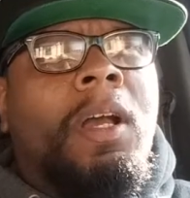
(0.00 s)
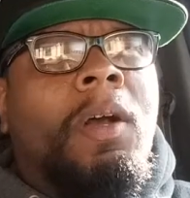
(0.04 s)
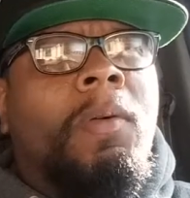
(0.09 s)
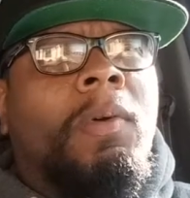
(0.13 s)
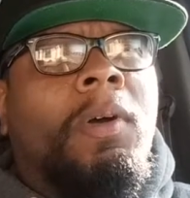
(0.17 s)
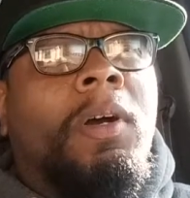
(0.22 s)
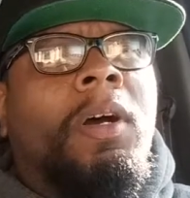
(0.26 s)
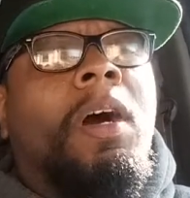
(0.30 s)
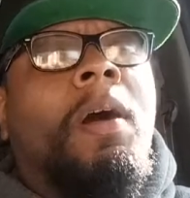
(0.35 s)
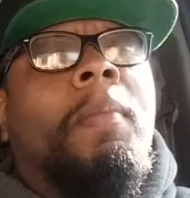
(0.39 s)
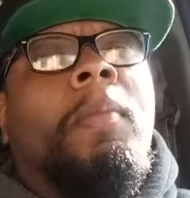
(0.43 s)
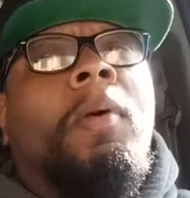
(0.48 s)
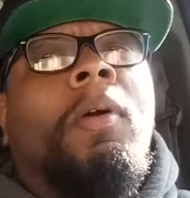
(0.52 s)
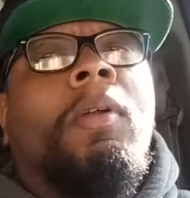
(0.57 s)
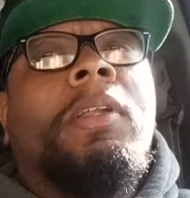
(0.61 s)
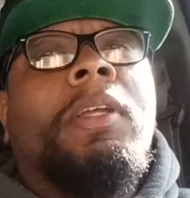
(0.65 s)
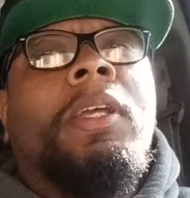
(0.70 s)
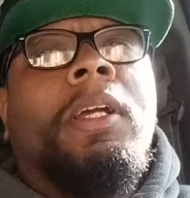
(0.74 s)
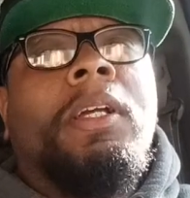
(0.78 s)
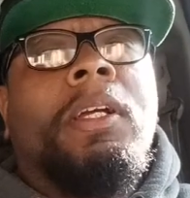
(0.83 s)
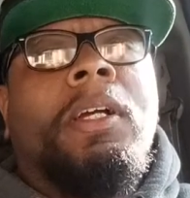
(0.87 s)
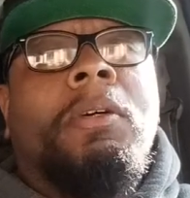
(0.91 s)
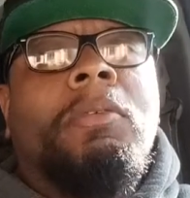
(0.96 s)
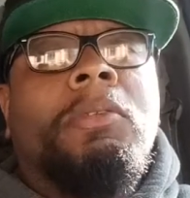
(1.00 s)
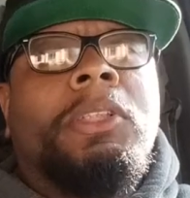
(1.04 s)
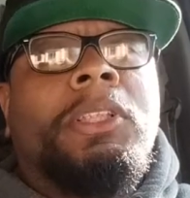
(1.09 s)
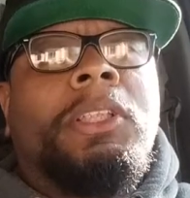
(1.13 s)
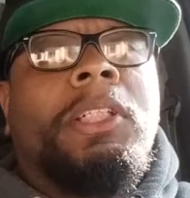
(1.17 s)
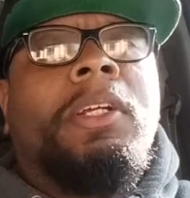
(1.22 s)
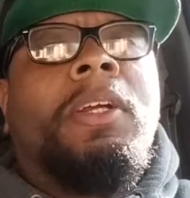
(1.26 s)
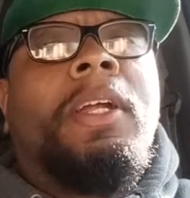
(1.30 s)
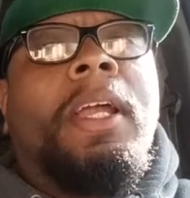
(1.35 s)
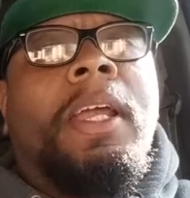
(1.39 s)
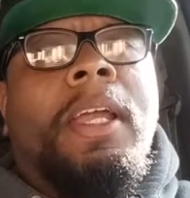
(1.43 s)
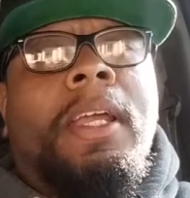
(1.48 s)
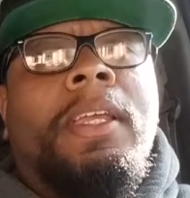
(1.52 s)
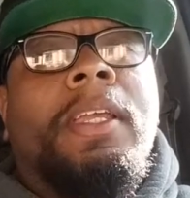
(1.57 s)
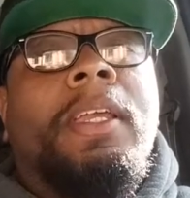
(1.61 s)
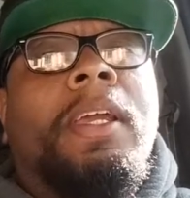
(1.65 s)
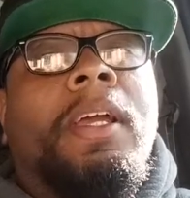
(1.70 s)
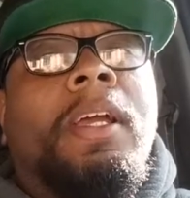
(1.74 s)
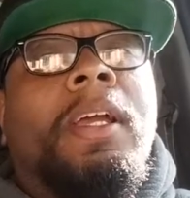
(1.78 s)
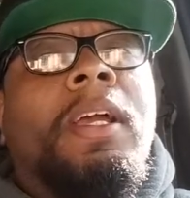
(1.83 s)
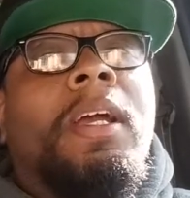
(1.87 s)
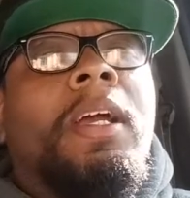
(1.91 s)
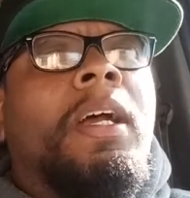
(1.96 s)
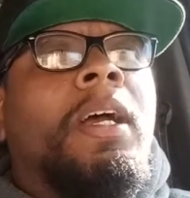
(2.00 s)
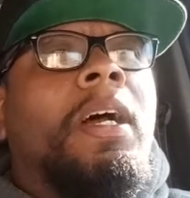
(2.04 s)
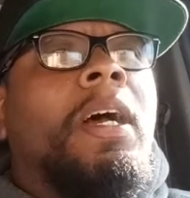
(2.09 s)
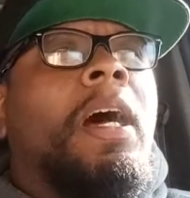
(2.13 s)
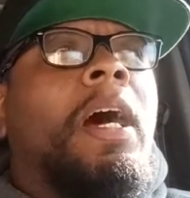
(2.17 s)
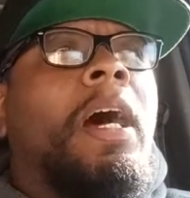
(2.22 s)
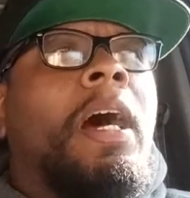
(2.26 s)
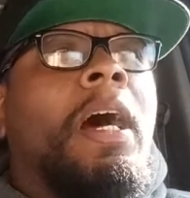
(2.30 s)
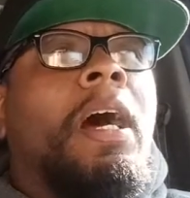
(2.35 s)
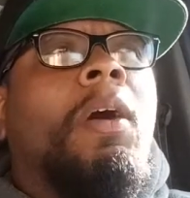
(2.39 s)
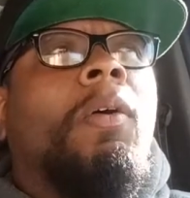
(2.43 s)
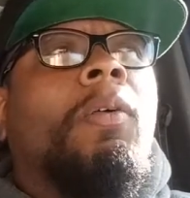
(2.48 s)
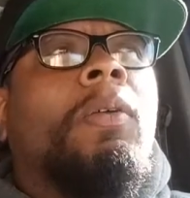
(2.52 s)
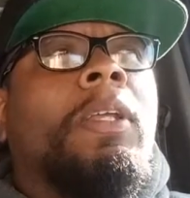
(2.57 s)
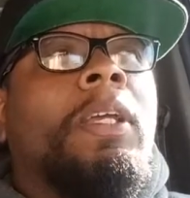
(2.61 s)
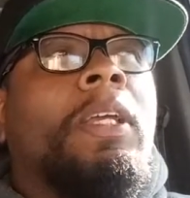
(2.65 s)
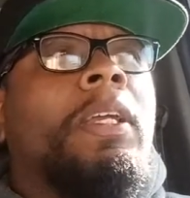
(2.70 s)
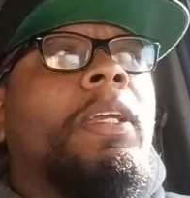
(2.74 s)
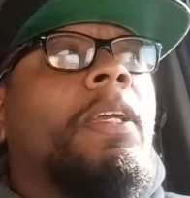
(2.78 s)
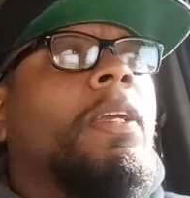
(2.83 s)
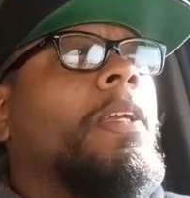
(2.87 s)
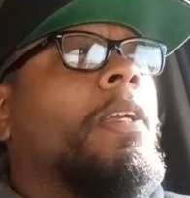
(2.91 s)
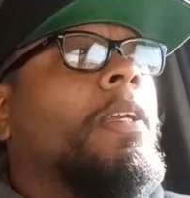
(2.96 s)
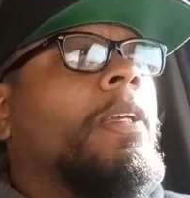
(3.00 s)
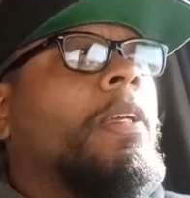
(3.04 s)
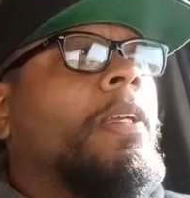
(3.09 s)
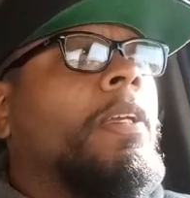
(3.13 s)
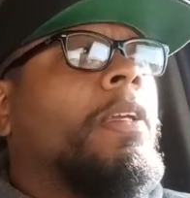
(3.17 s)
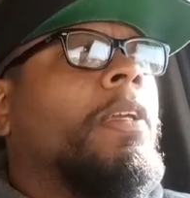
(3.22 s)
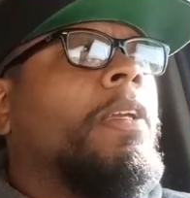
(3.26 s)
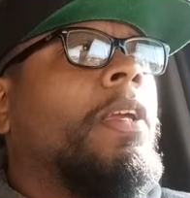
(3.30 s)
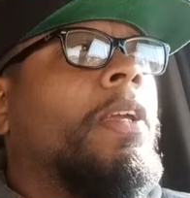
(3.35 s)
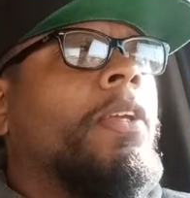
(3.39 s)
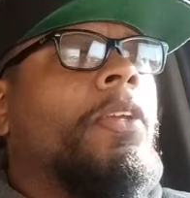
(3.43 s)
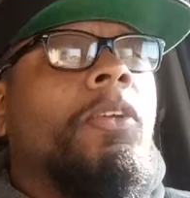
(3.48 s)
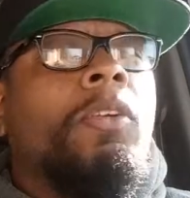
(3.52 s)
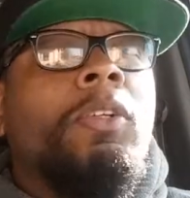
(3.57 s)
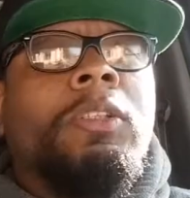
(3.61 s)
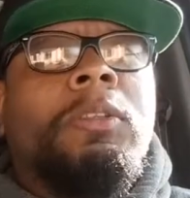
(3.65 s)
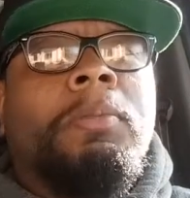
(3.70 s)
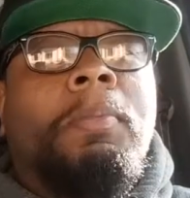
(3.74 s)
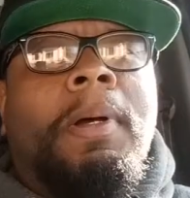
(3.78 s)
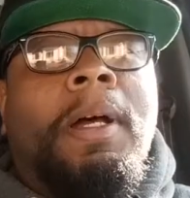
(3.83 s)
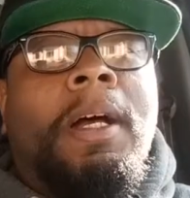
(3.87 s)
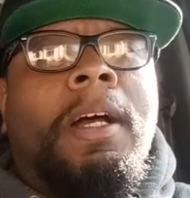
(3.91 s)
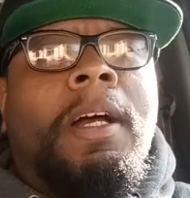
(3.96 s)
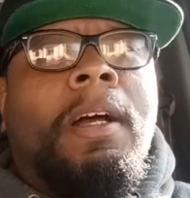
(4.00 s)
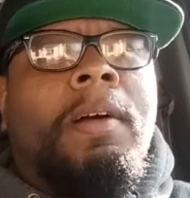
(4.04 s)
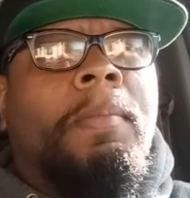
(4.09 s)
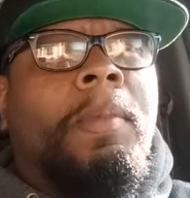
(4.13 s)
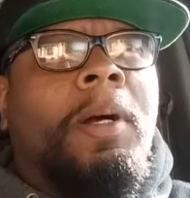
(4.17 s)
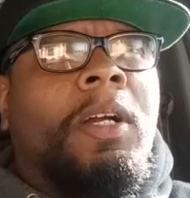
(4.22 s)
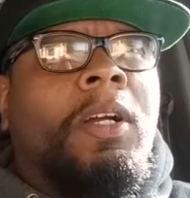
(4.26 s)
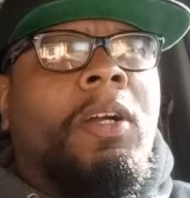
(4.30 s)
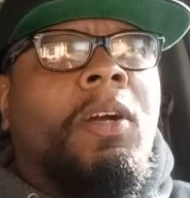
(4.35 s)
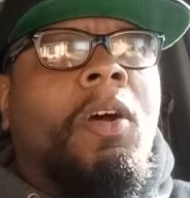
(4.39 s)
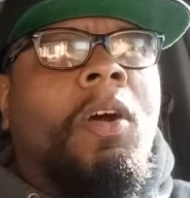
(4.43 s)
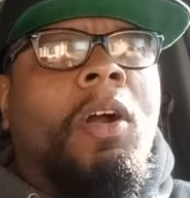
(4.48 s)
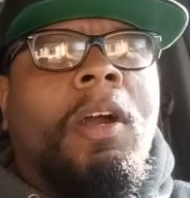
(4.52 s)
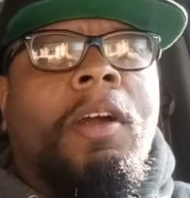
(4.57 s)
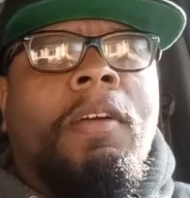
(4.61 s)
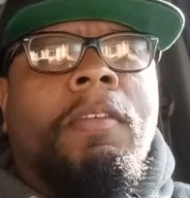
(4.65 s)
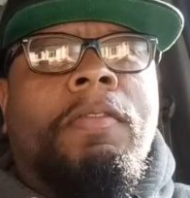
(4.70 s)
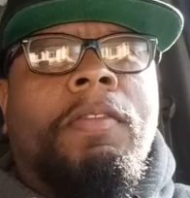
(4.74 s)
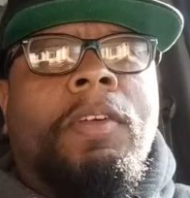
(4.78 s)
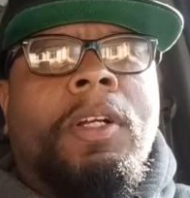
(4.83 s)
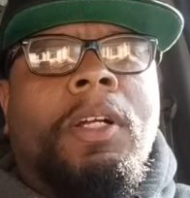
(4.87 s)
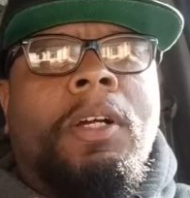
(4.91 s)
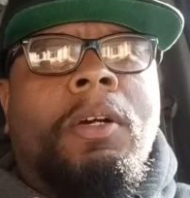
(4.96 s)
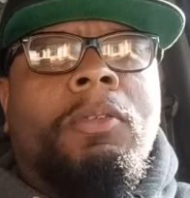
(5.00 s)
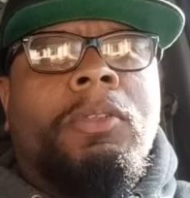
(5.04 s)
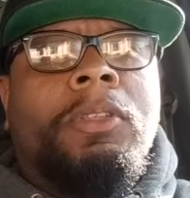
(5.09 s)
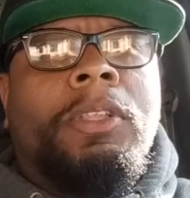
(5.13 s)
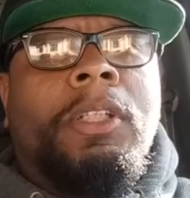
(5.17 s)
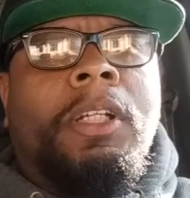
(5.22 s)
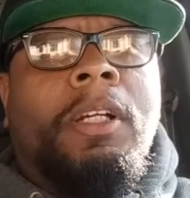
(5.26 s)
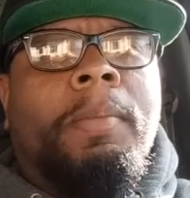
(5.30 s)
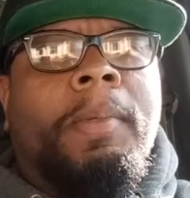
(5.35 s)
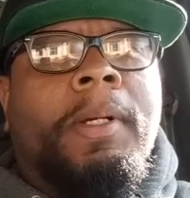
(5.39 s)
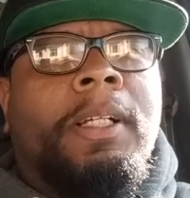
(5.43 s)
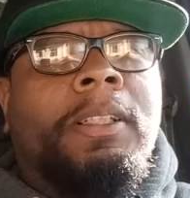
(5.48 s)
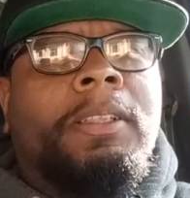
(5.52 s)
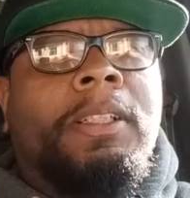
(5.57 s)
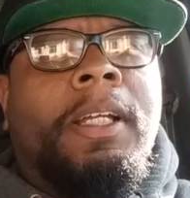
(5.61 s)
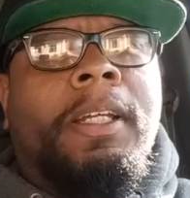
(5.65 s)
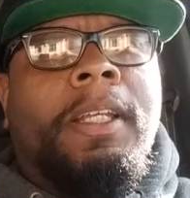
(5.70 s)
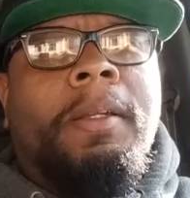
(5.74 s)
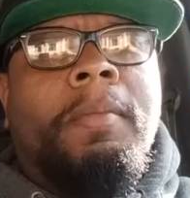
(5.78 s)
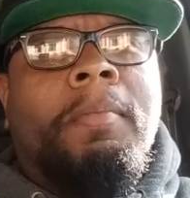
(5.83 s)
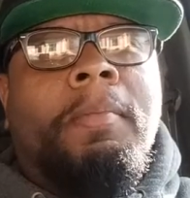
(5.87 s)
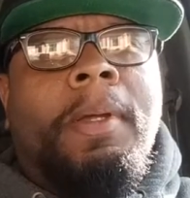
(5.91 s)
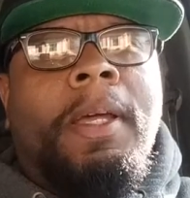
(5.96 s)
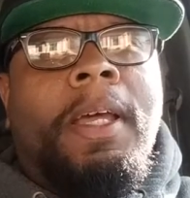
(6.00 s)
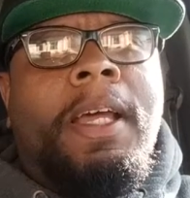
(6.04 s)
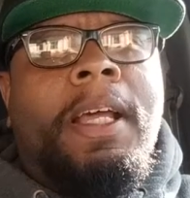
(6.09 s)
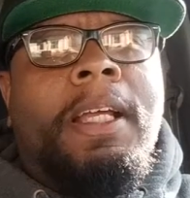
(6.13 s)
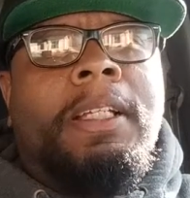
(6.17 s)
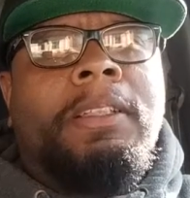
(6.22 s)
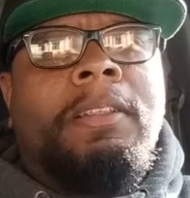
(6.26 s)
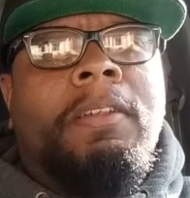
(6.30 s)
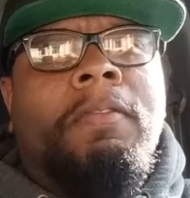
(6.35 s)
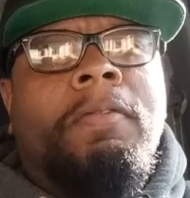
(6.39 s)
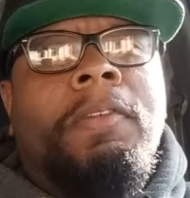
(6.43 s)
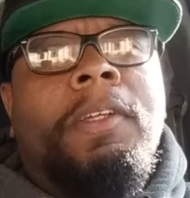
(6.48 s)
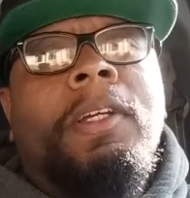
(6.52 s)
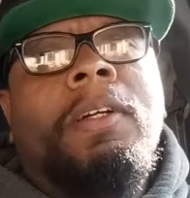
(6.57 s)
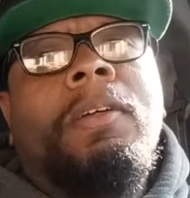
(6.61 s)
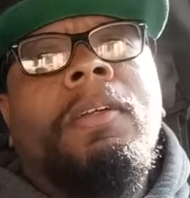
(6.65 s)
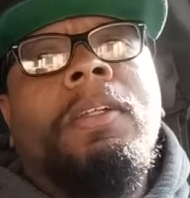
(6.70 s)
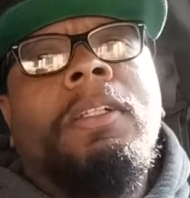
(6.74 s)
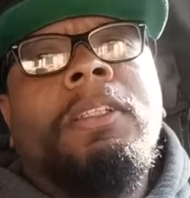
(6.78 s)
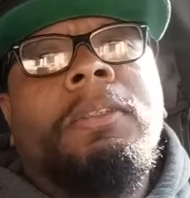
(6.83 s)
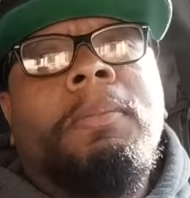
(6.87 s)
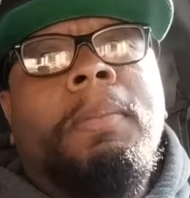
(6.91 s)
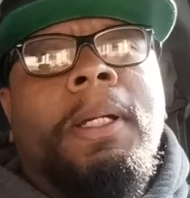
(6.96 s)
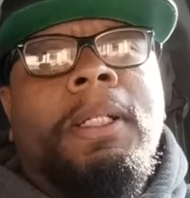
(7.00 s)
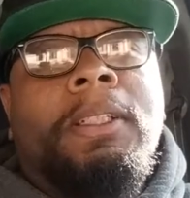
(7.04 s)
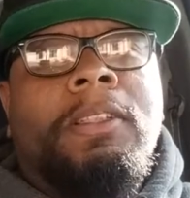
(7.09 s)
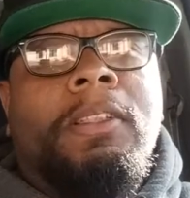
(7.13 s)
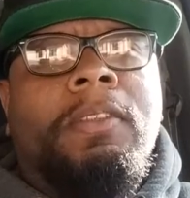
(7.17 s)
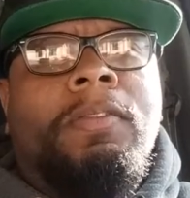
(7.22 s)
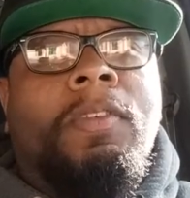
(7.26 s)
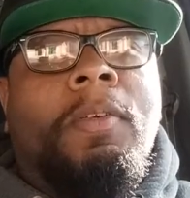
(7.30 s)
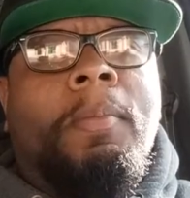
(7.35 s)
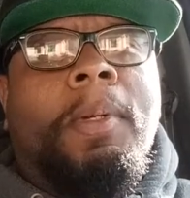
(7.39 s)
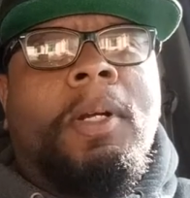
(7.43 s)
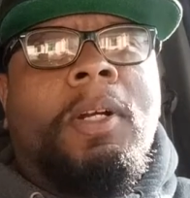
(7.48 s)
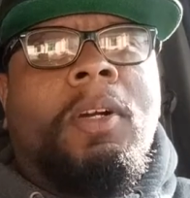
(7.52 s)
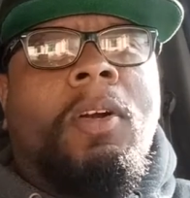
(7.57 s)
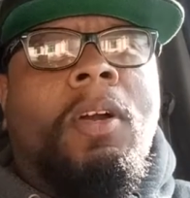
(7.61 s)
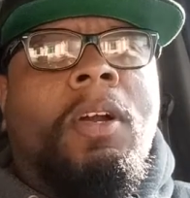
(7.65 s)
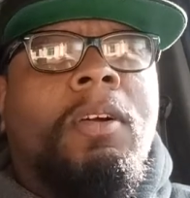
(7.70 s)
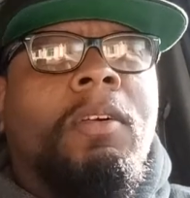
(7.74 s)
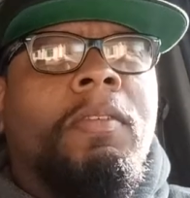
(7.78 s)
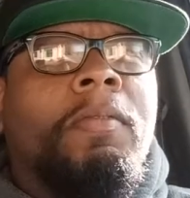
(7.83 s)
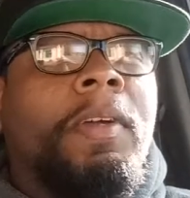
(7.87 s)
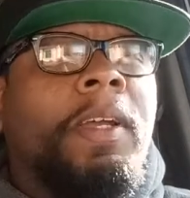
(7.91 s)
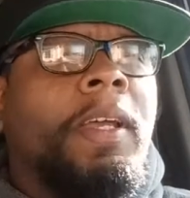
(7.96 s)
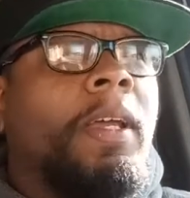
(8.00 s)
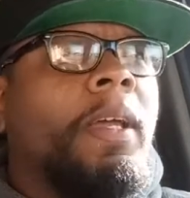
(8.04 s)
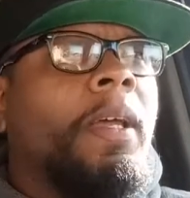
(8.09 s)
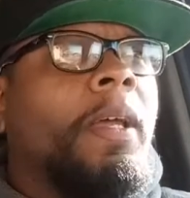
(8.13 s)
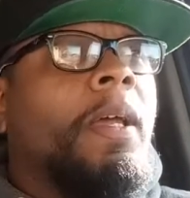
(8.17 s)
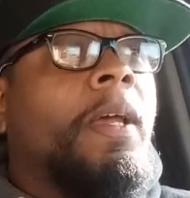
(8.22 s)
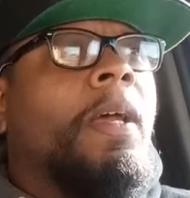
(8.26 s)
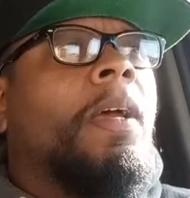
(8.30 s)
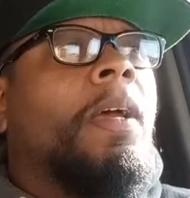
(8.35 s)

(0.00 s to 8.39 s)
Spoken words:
Well, I'm only a Goshare hand. Yeah, I only can use my car for Goshare because I didn't pass the vehicle inspection for my cargo van.